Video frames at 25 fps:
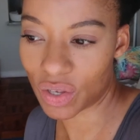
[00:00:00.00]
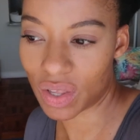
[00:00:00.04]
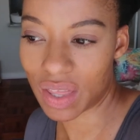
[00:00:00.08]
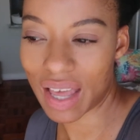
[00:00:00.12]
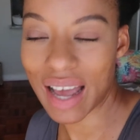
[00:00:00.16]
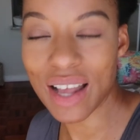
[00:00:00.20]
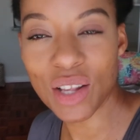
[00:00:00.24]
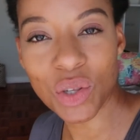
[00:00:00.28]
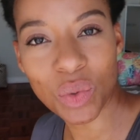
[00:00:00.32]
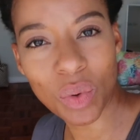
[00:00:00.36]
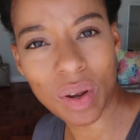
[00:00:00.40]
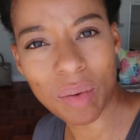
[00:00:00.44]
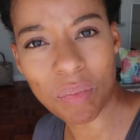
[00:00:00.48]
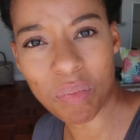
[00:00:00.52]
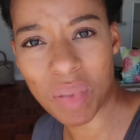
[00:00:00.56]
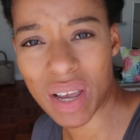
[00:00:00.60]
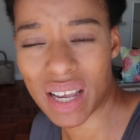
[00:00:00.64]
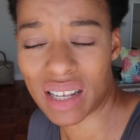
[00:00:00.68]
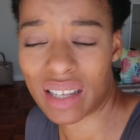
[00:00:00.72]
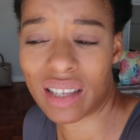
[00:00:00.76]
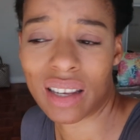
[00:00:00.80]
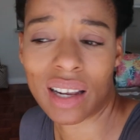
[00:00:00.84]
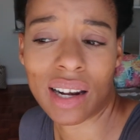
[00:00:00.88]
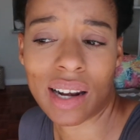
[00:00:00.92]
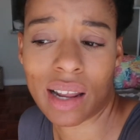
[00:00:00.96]
So that's what
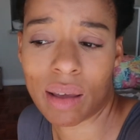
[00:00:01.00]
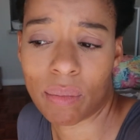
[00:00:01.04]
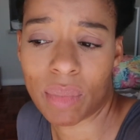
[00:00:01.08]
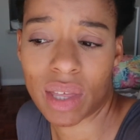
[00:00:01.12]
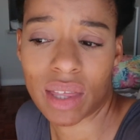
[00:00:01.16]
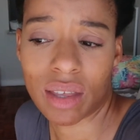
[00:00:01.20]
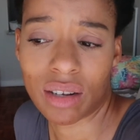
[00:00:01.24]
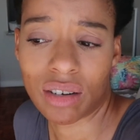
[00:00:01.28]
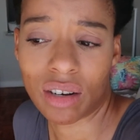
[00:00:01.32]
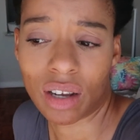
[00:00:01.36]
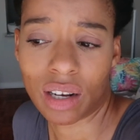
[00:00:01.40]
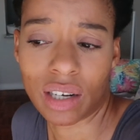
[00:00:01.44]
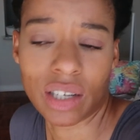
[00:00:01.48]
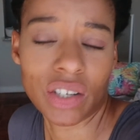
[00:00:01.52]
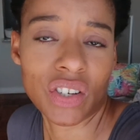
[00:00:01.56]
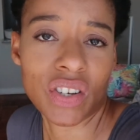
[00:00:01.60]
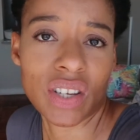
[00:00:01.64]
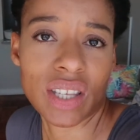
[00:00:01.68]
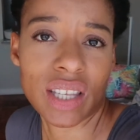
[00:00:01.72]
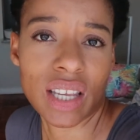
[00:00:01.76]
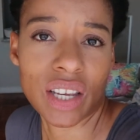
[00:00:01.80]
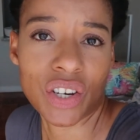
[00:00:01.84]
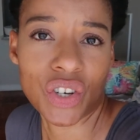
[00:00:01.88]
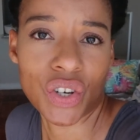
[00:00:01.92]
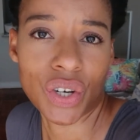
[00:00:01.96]
basically a
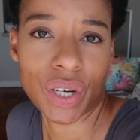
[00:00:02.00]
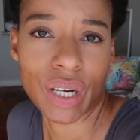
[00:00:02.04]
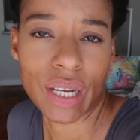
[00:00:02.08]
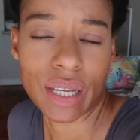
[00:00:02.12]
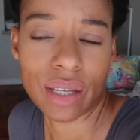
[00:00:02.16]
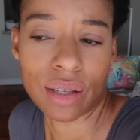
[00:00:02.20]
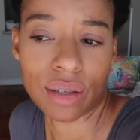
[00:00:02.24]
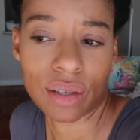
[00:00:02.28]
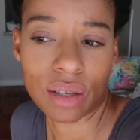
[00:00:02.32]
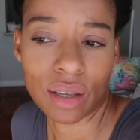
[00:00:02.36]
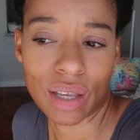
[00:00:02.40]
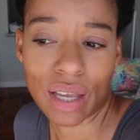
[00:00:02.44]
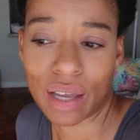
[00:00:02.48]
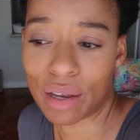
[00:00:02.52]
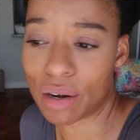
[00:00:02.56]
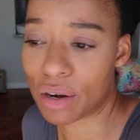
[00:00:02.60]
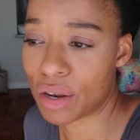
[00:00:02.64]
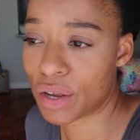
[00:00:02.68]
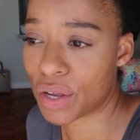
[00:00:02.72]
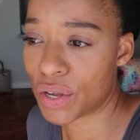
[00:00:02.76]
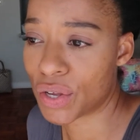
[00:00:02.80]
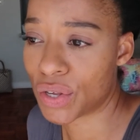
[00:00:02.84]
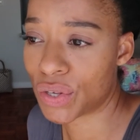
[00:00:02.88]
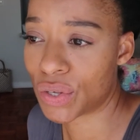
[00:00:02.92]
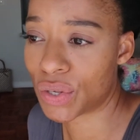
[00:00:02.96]
methodology section is. It
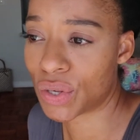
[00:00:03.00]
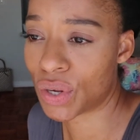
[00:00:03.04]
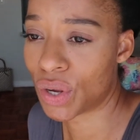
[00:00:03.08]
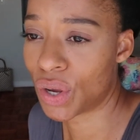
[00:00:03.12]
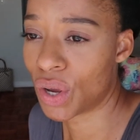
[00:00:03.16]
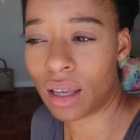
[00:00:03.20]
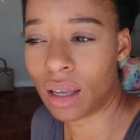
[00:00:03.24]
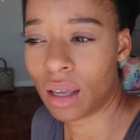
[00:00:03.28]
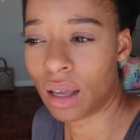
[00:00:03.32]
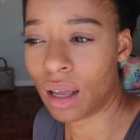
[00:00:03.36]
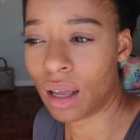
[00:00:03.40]
is,